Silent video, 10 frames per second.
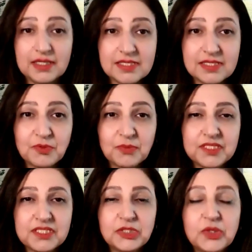At this
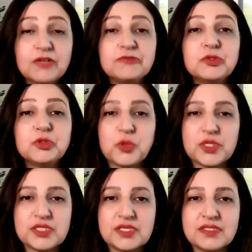moment, you have two
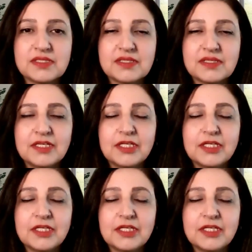choices: